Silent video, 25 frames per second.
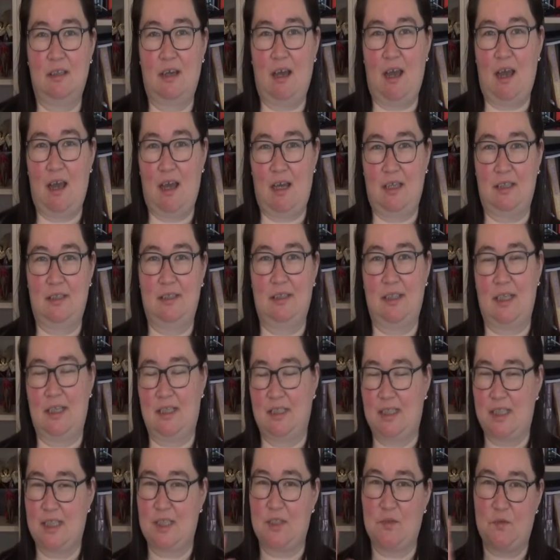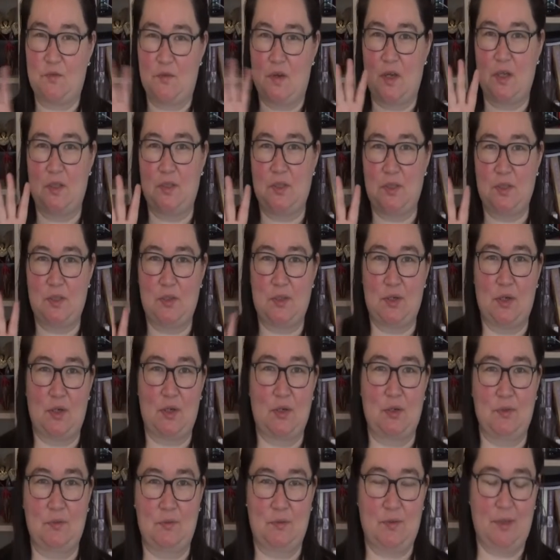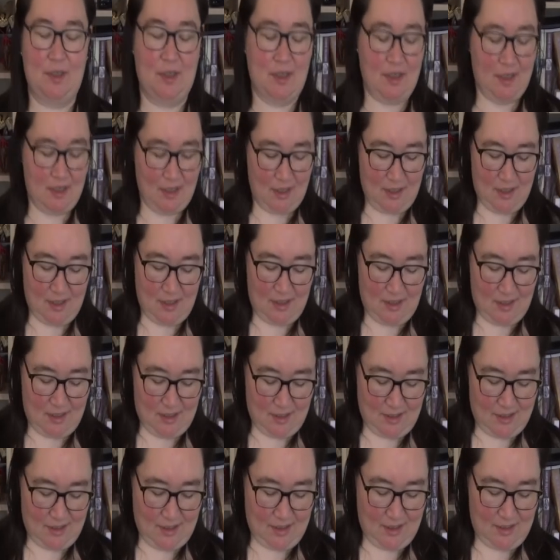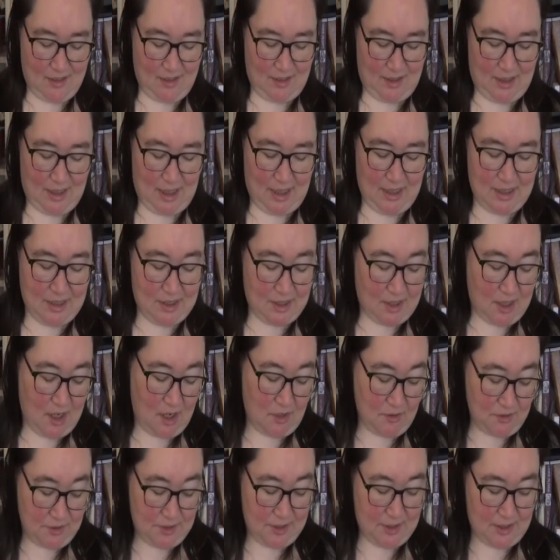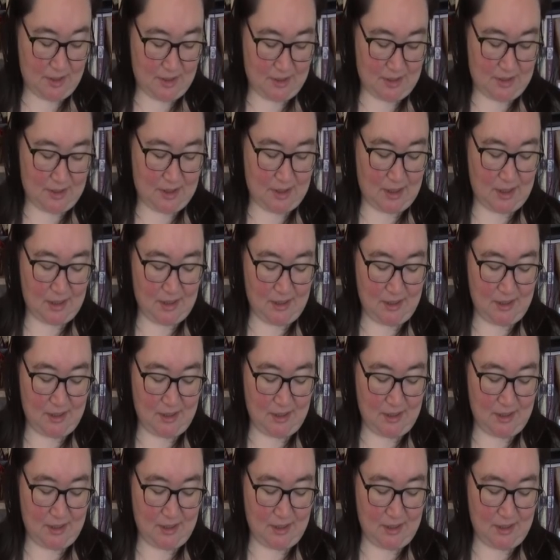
and then there's a photo of these coasters,